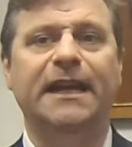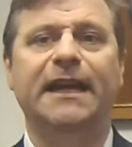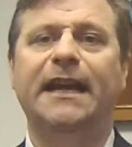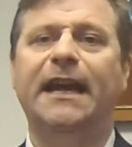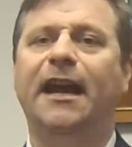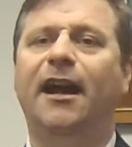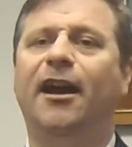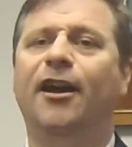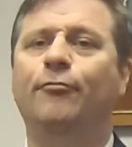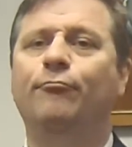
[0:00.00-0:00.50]

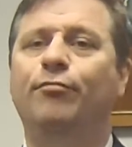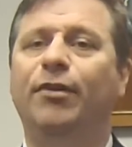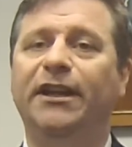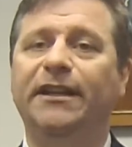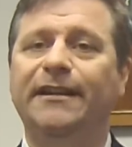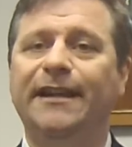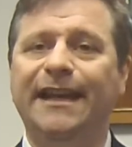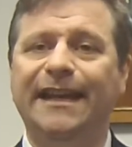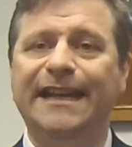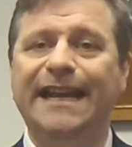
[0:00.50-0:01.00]
Uh,
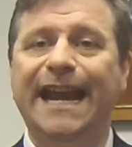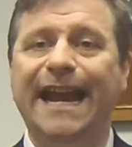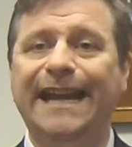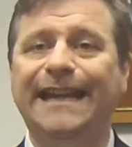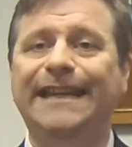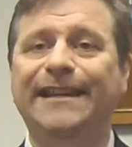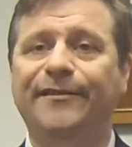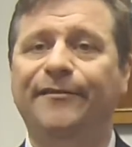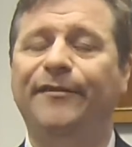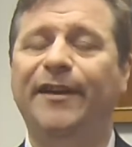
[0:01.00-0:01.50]
but in
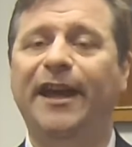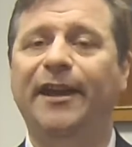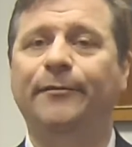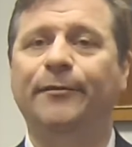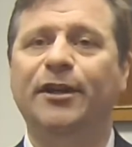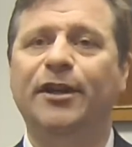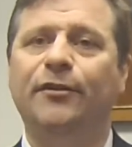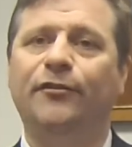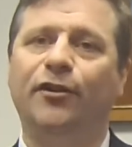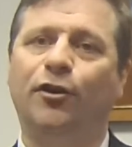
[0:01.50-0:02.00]
any
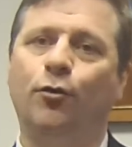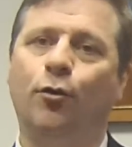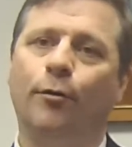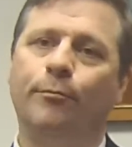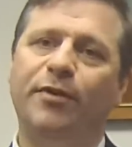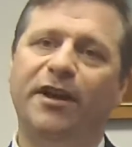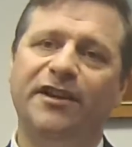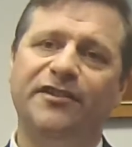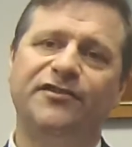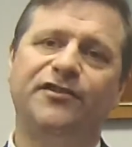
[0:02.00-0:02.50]
event, the
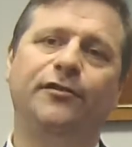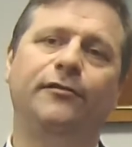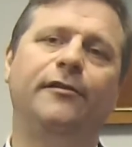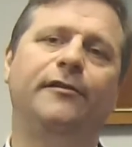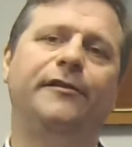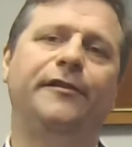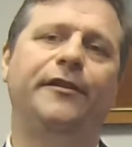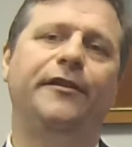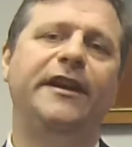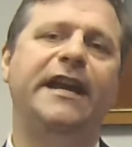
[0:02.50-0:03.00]
corpuscular
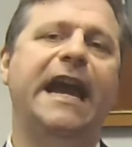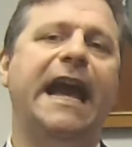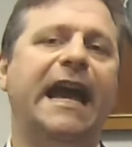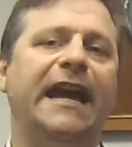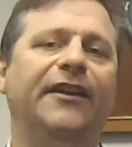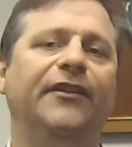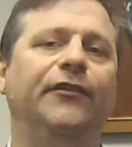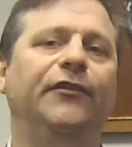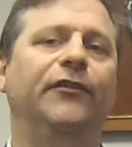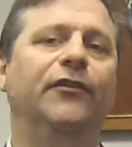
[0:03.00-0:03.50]
theory,
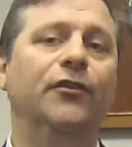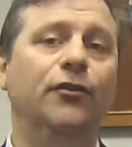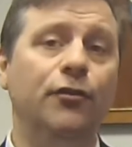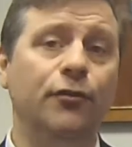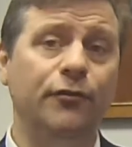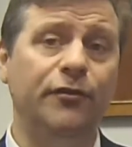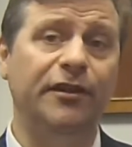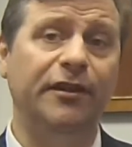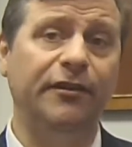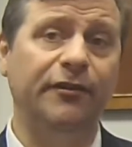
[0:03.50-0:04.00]
as
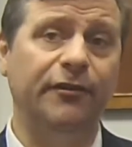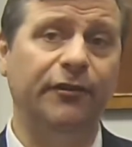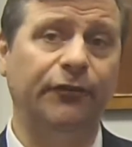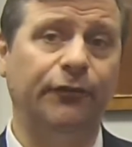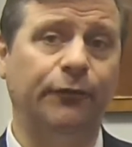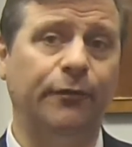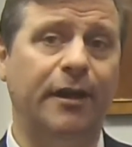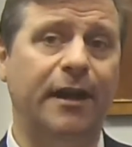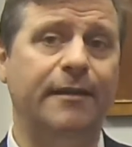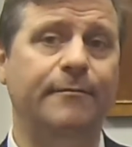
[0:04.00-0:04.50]
Newton
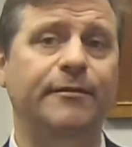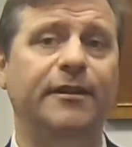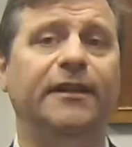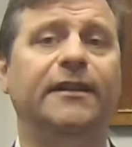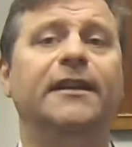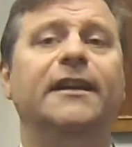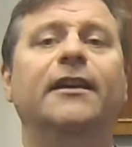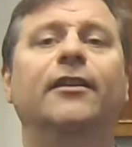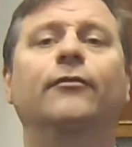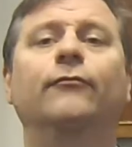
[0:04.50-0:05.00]
described
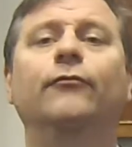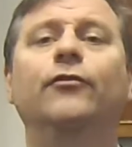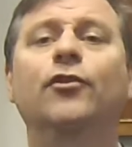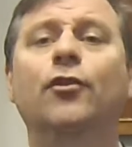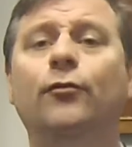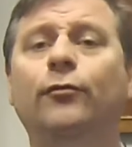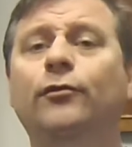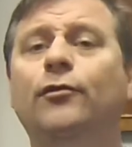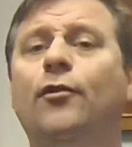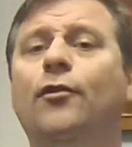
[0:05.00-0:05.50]
it,
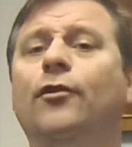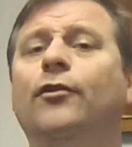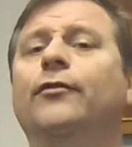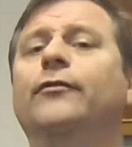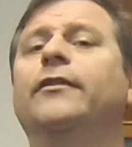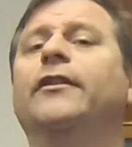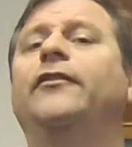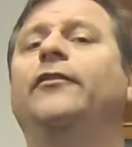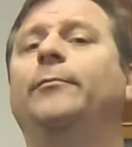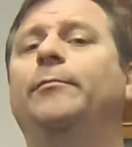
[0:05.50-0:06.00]
no
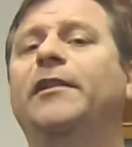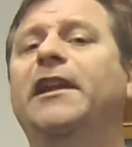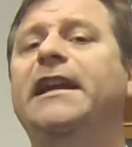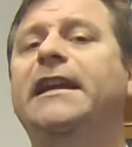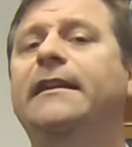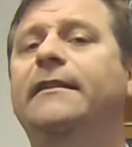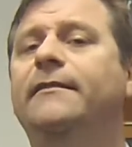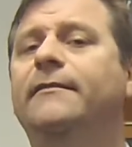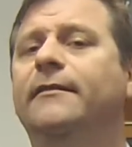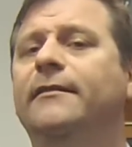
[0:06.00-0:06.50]
longer
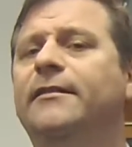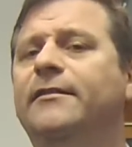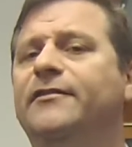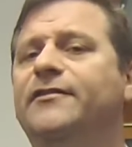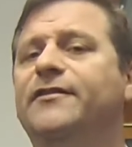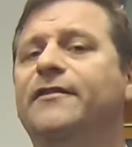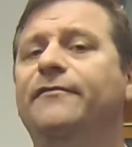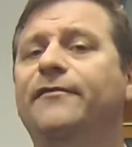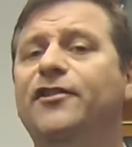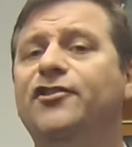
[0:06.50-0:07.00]
explained
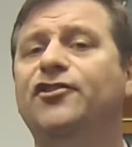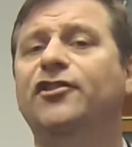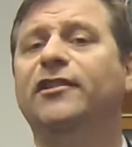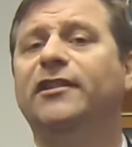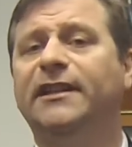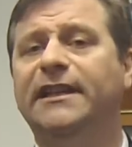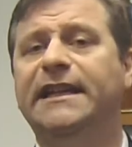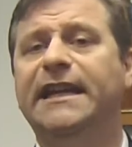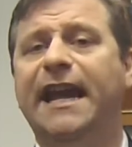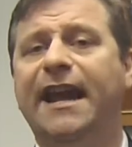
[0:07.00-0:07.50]

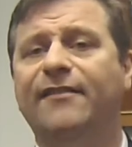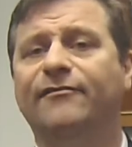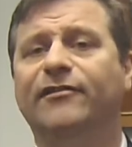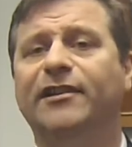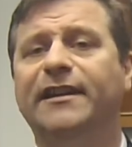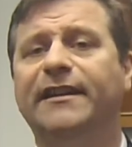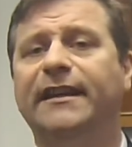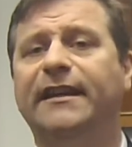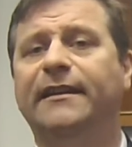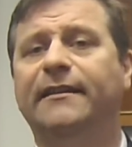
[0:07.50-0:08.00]
sufficiently
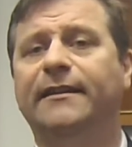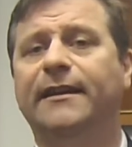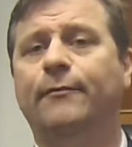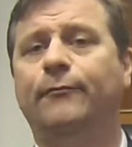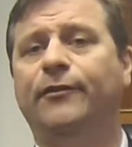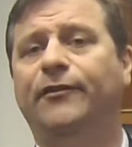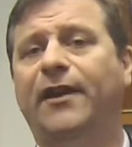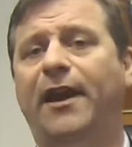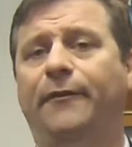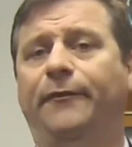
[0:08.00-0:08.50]
everything
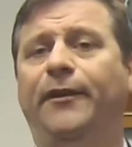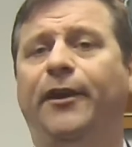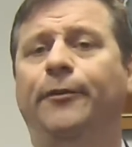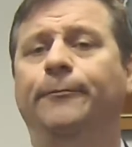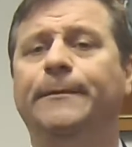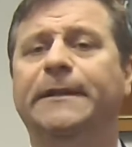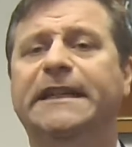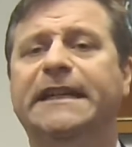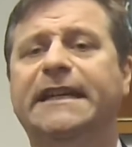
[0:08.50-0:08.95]
that was out there.